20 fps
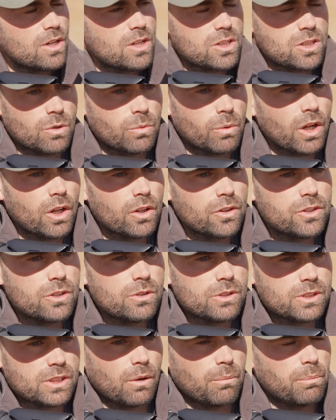So what I'll
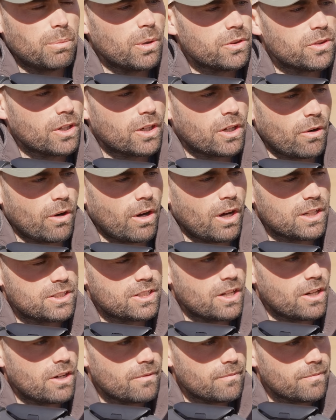do is I'll put the
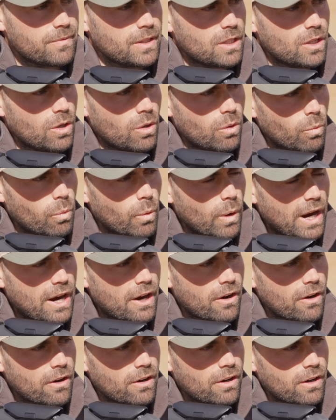crosshair
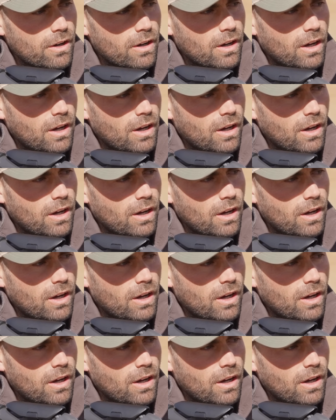where